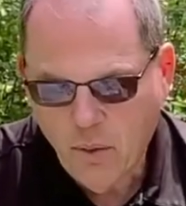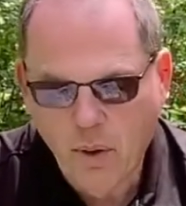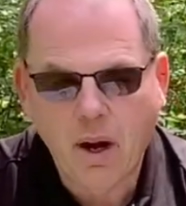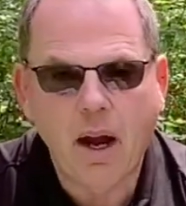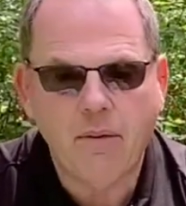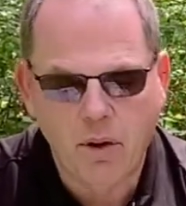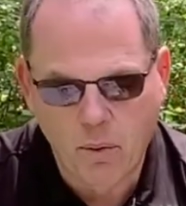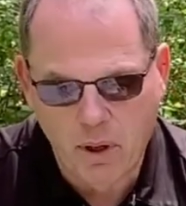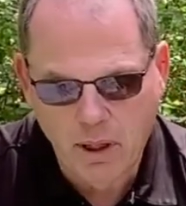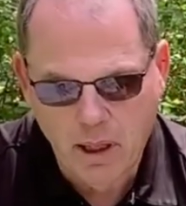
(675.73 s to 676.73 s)
where
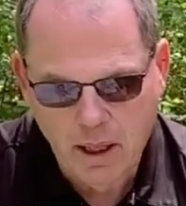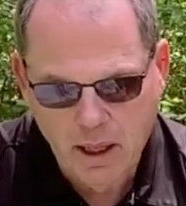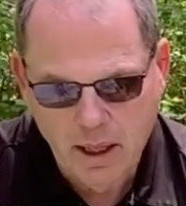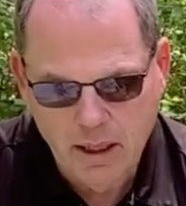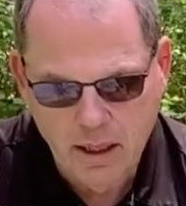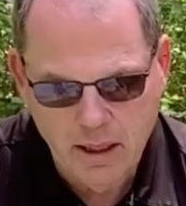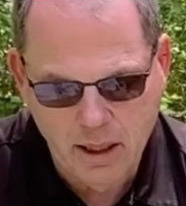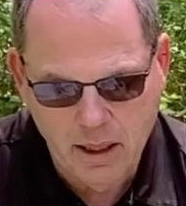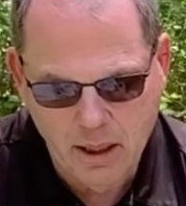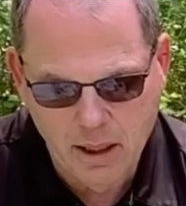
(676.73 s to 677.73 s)
everyone had hidden.